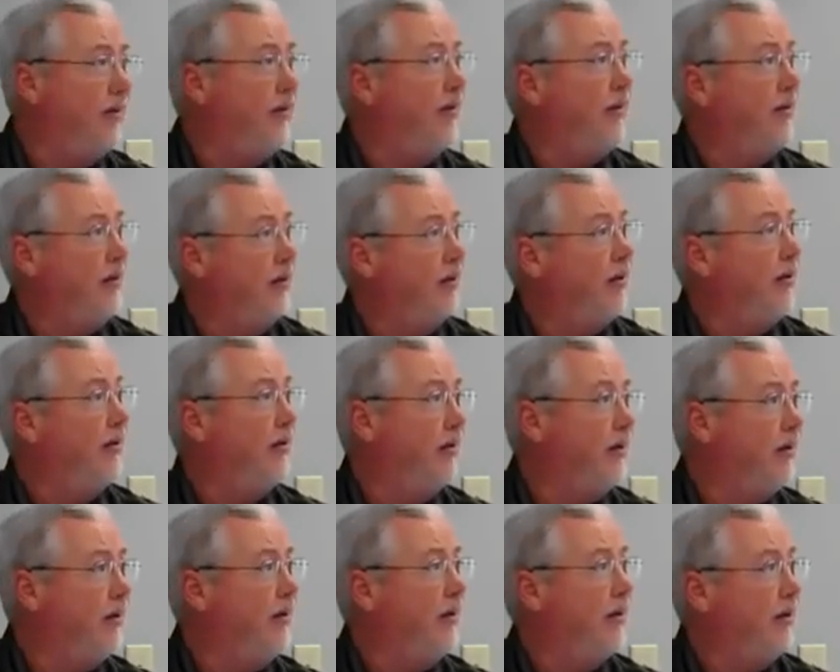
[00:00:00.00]

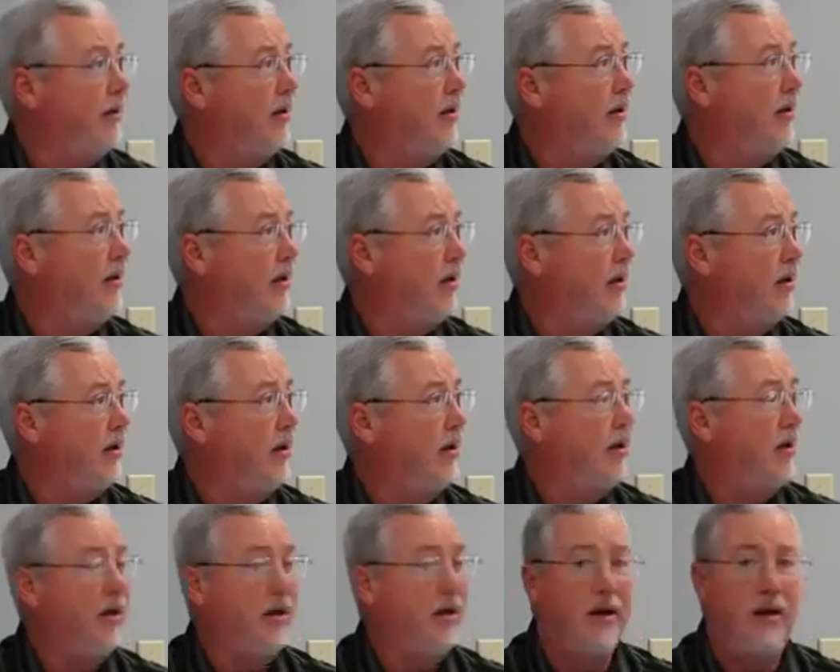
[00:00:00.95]

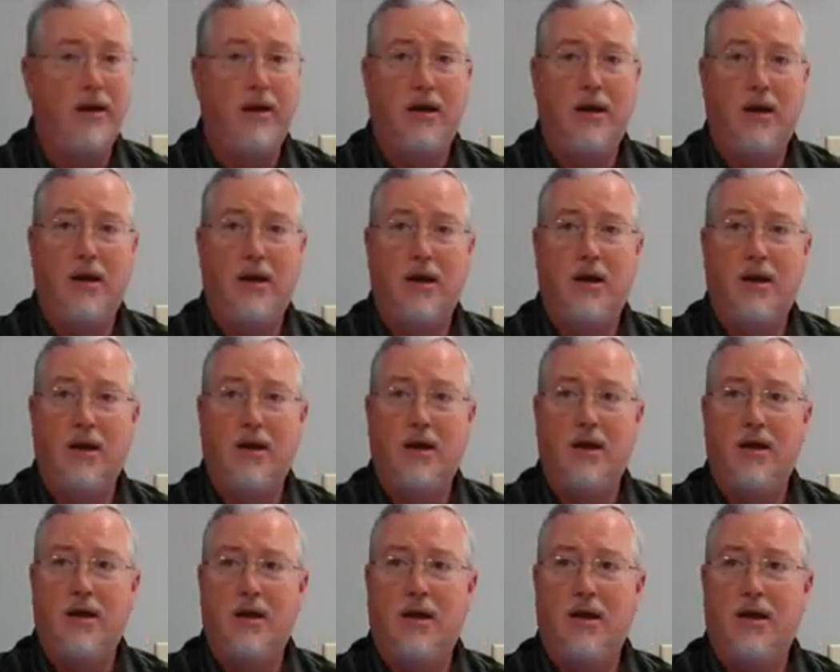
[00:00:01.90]

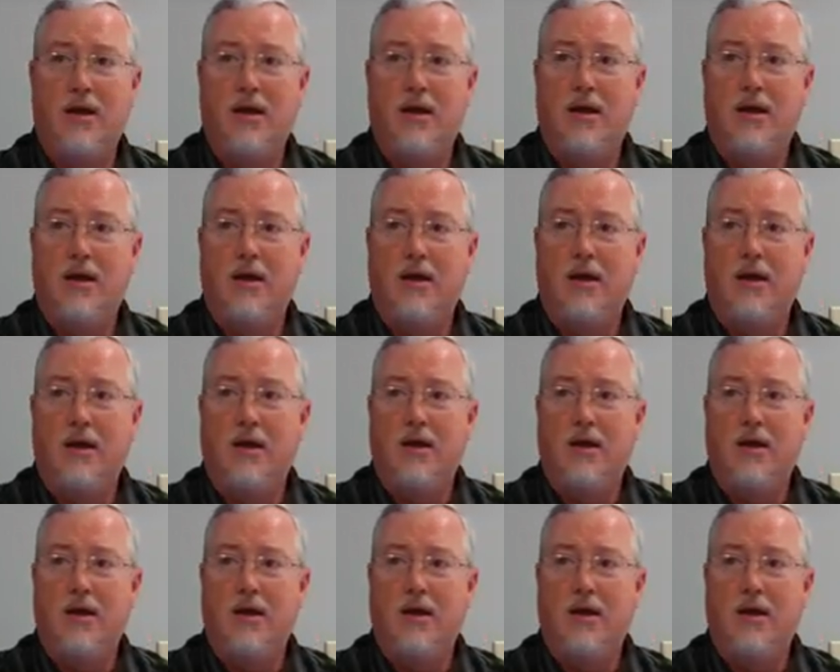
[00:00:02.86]
(silence)